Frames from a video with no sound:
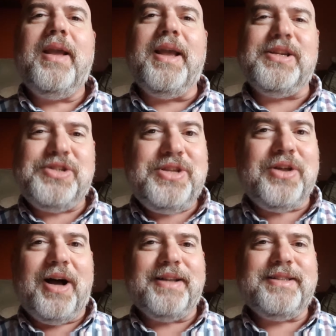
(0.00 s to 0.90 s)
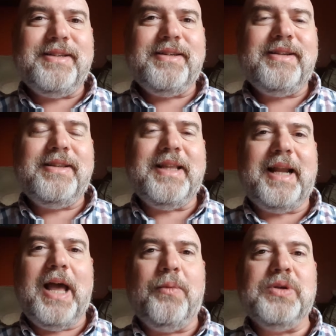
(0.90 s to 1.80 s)
and she thought that
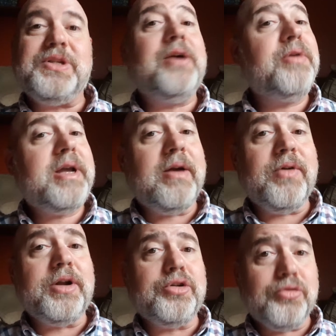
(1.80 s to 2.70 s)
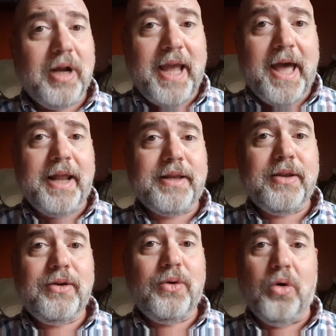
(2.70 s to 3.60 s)
I was a recovering drug addict
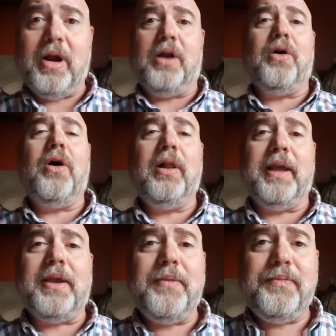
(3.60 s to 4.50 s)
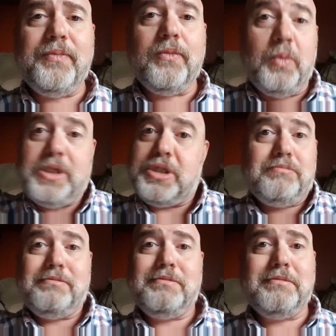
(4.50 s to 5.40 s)
or alcoholic,
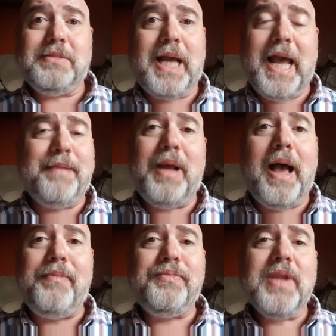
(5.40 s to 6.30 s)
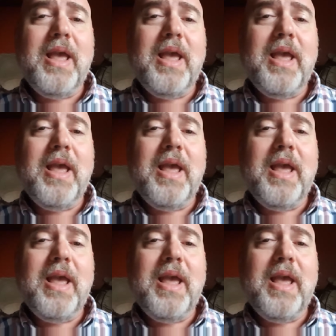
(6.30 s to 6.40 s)
which I am not.